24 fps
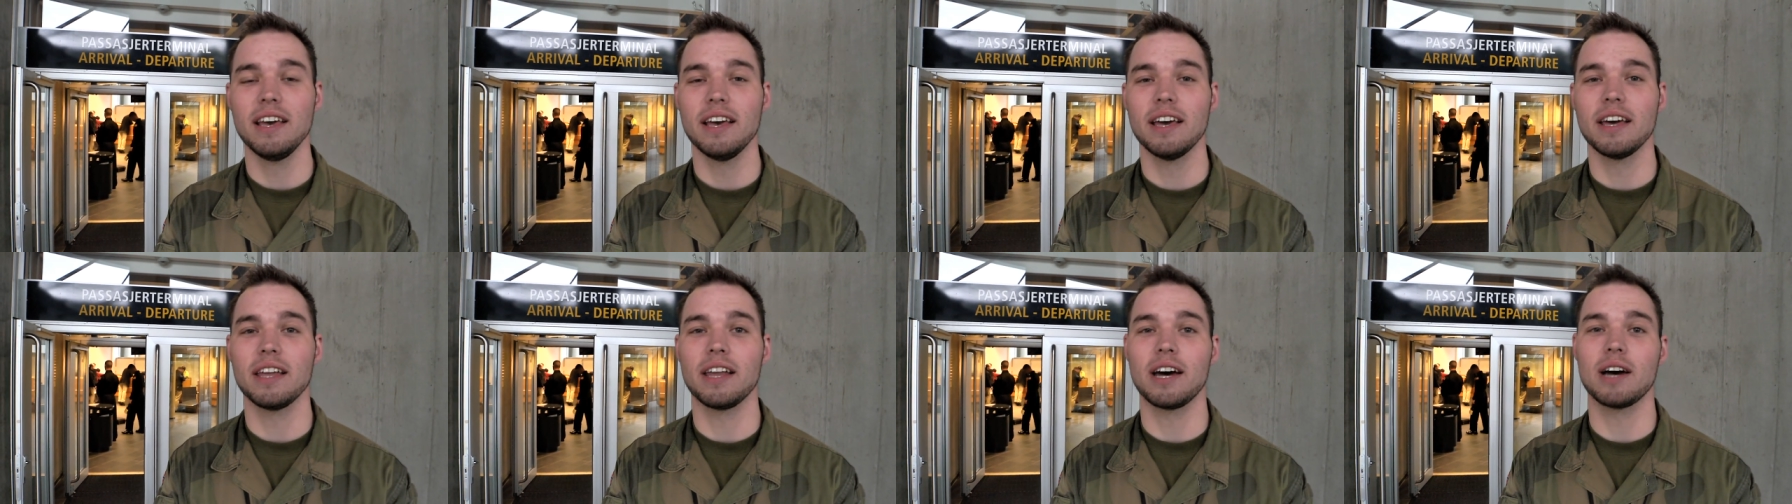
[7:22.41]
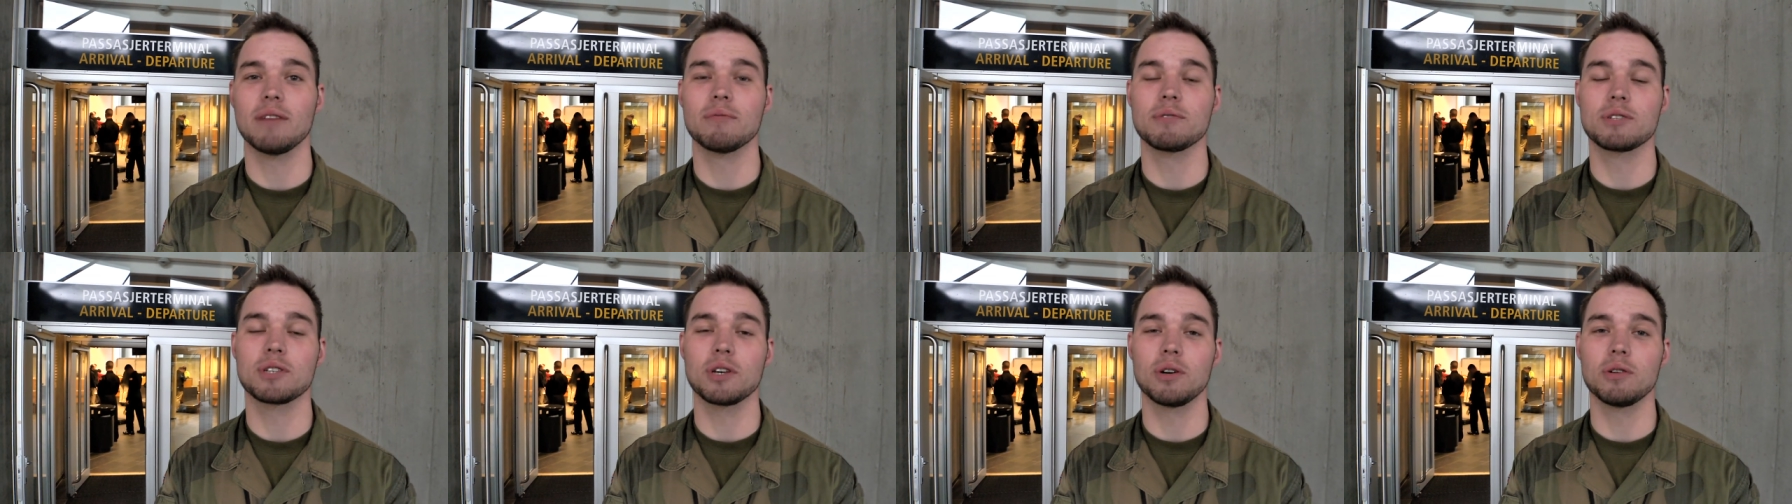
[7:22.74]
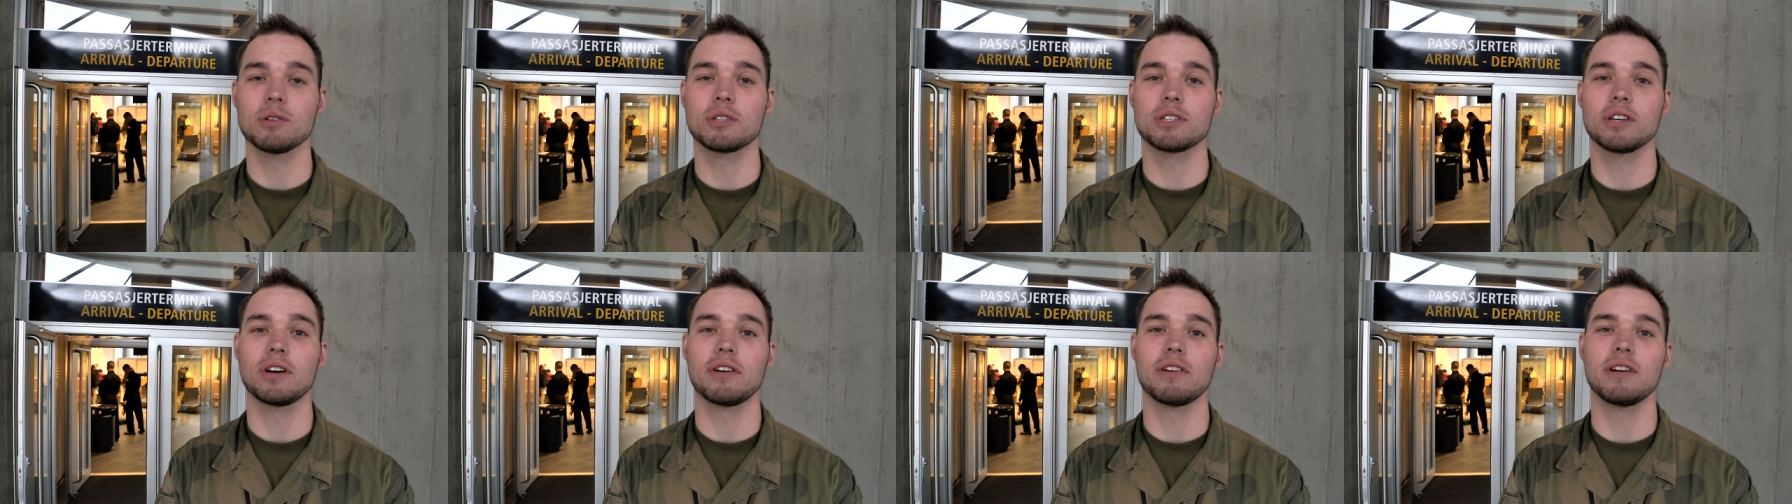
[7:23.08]
and I'm so
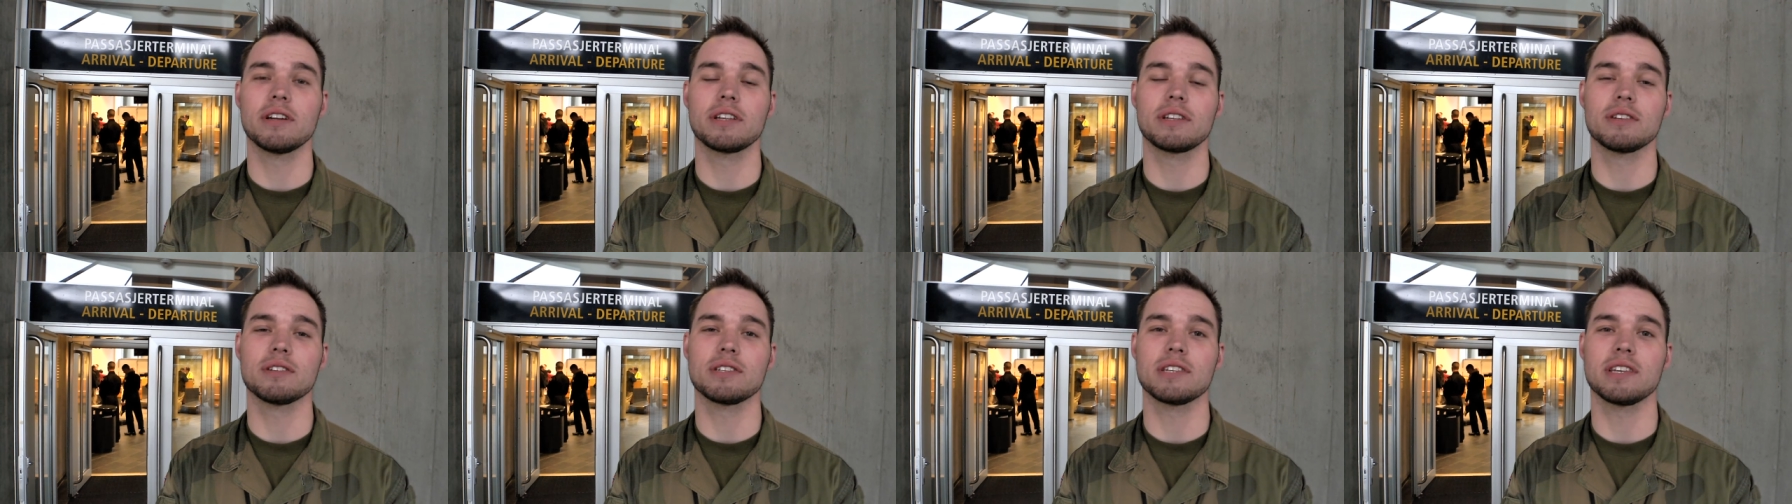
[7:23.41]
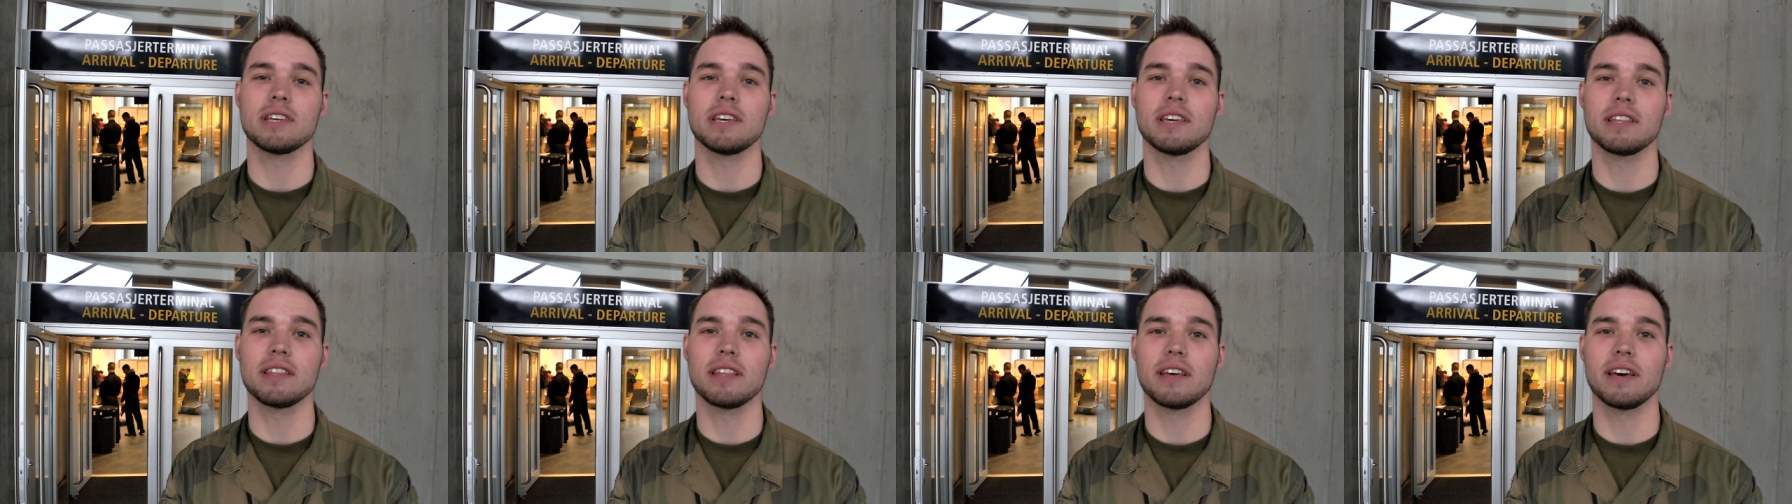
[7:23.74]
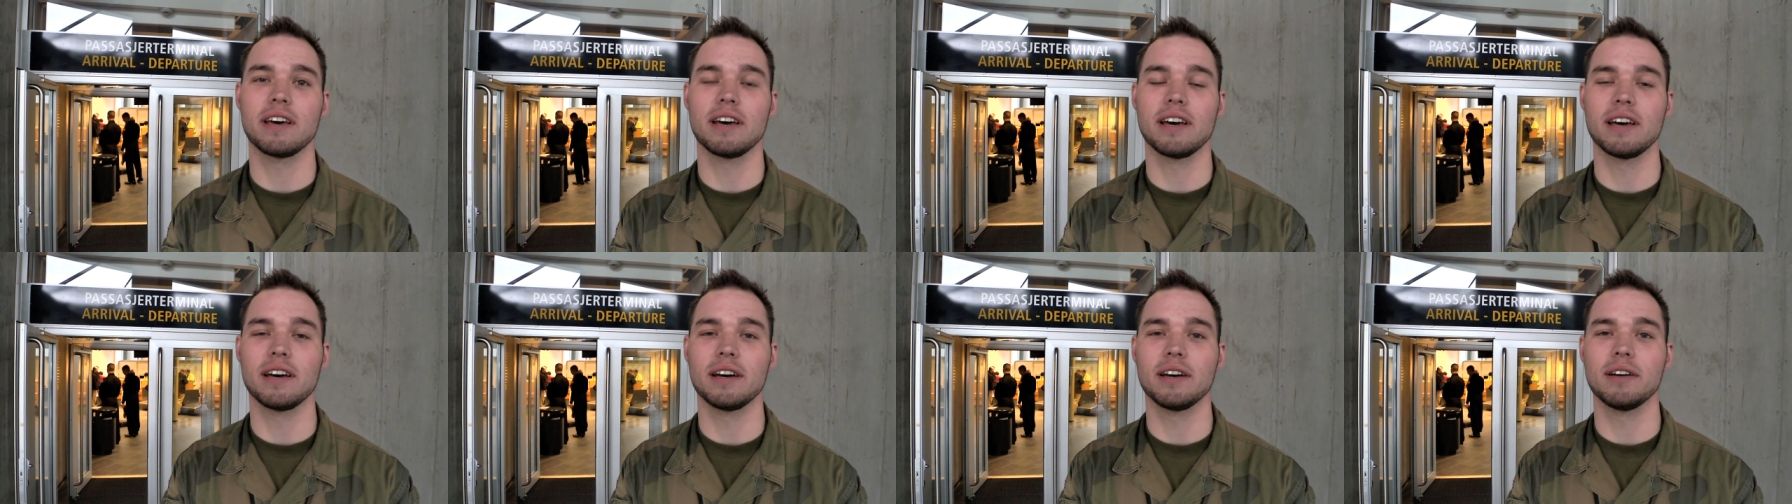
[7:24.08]
sorry to see
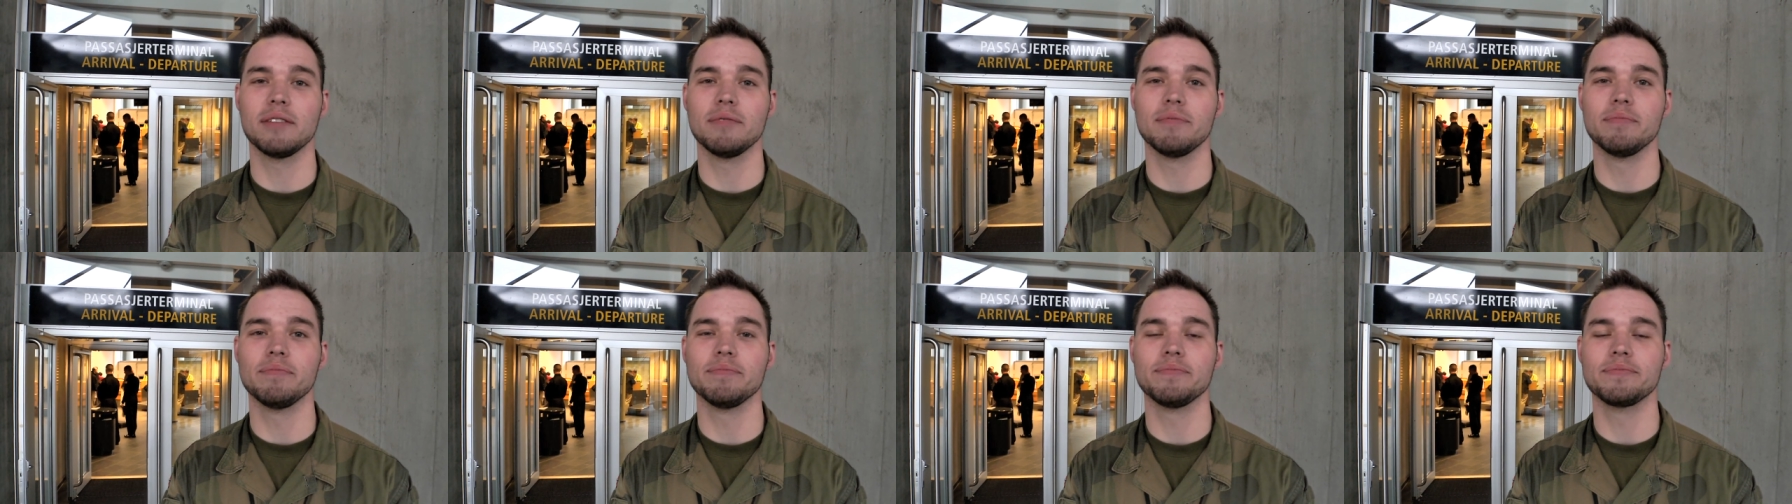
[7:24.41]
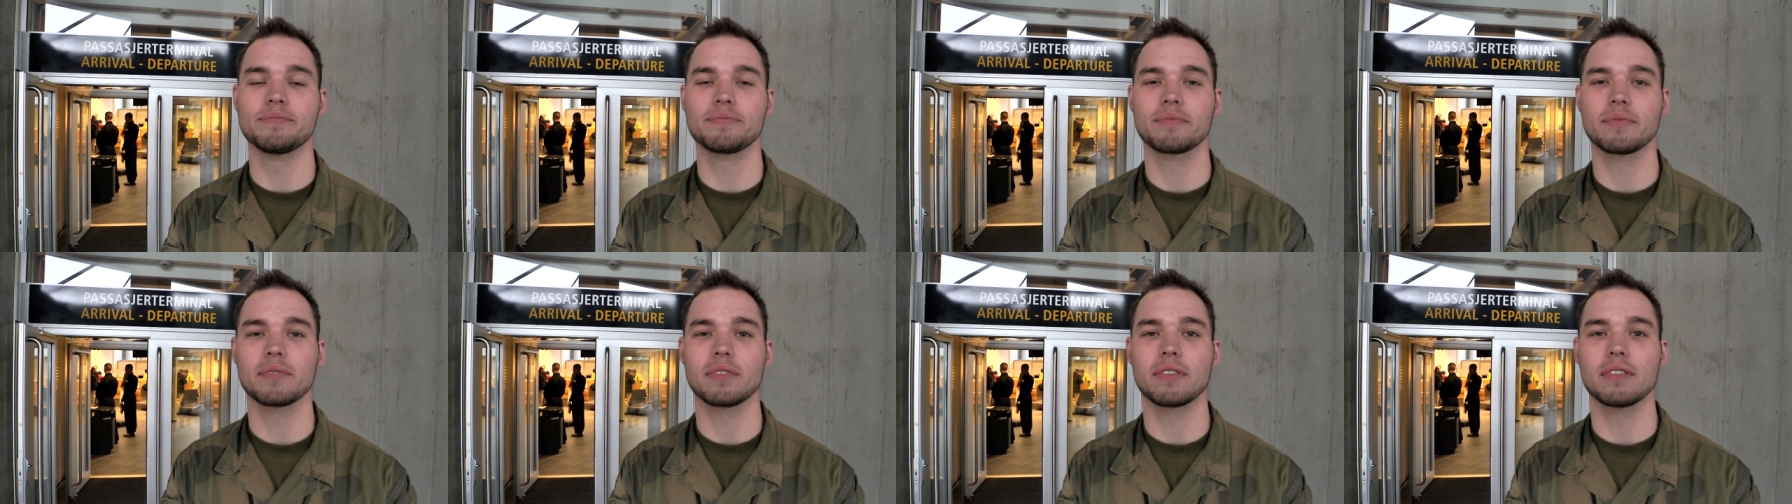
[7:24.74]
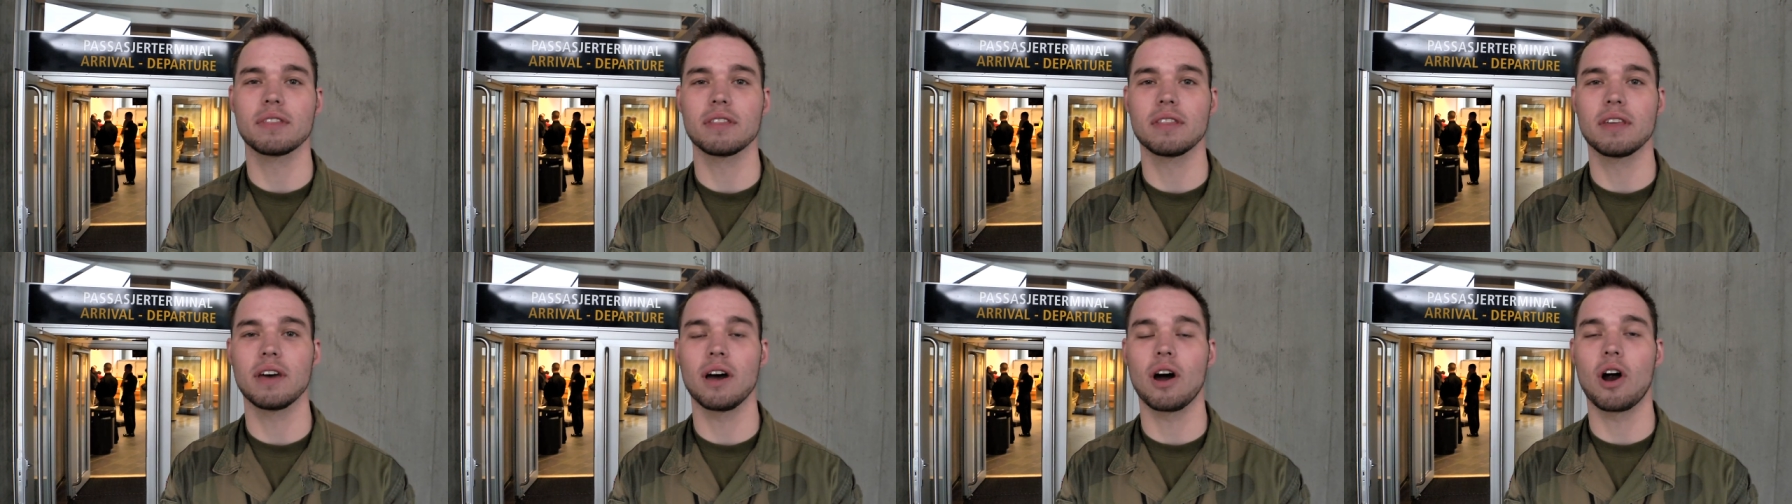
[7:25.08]
the, um,
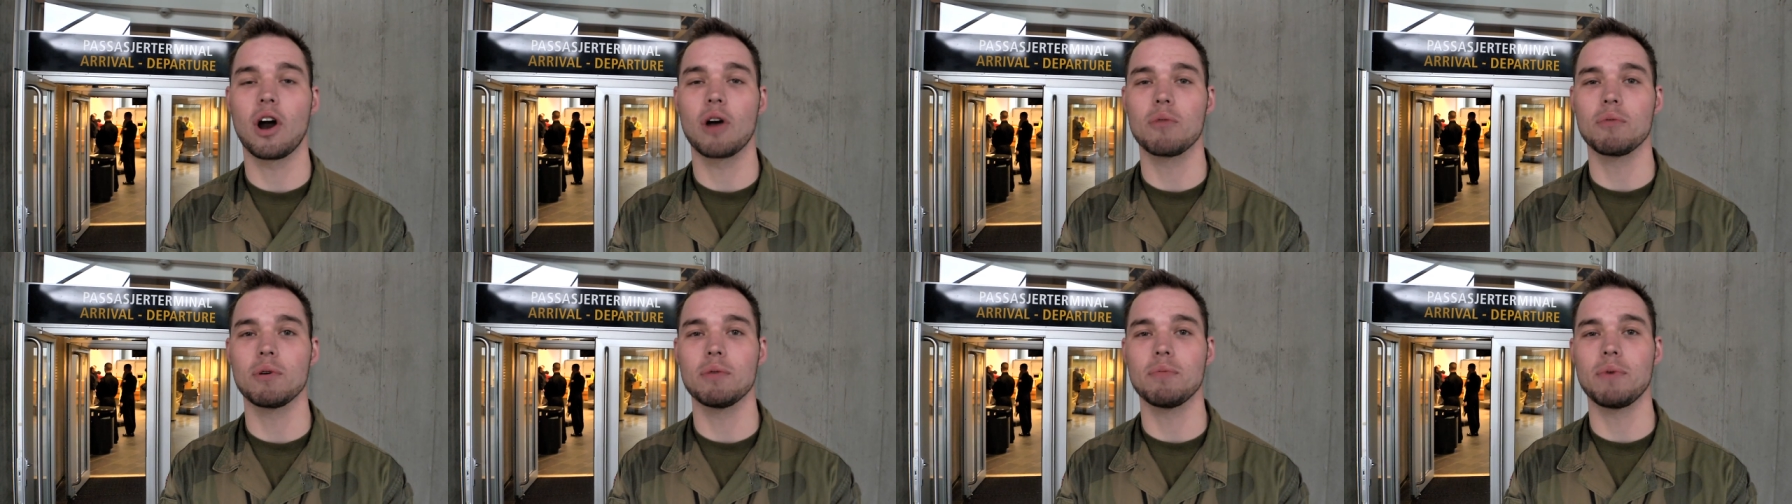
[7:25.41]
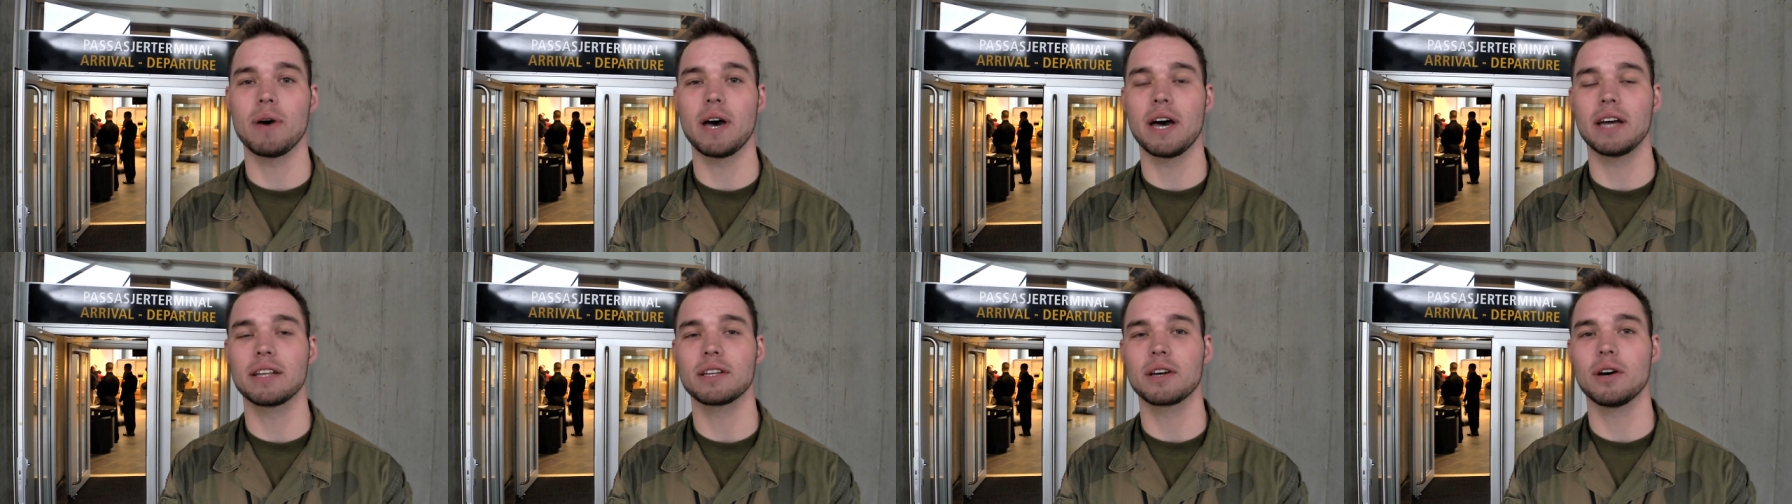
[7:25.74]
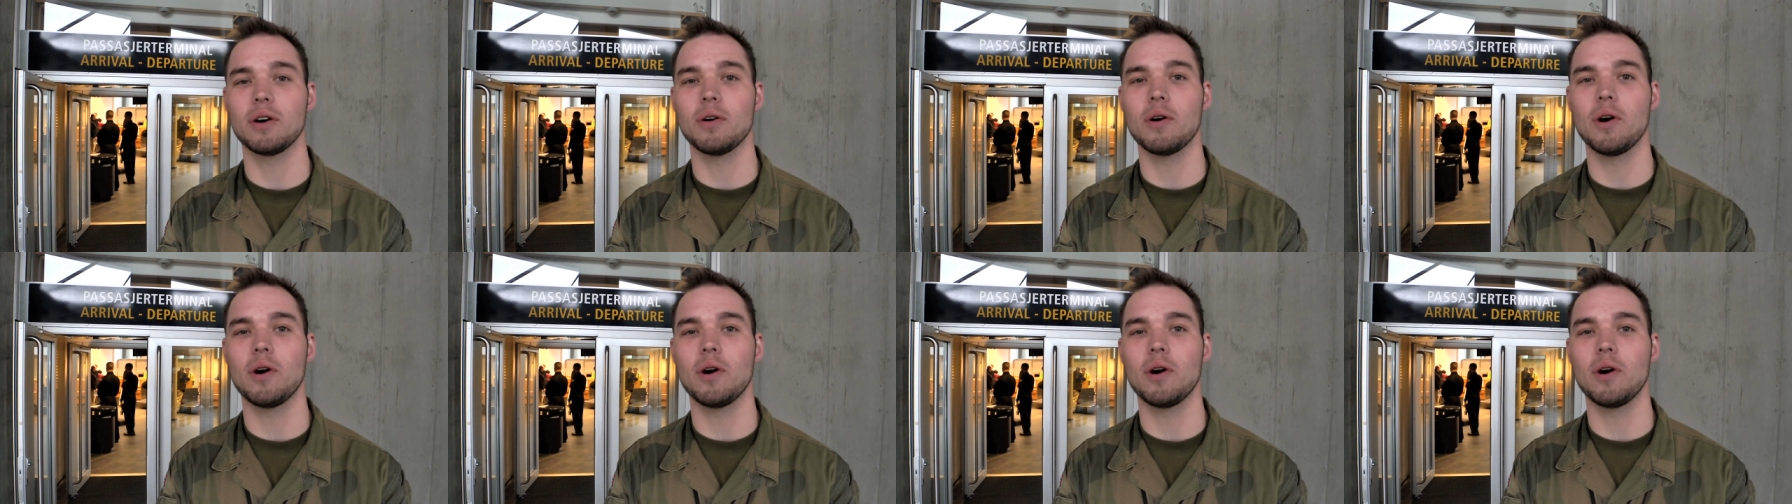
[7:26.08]
the Army Band go.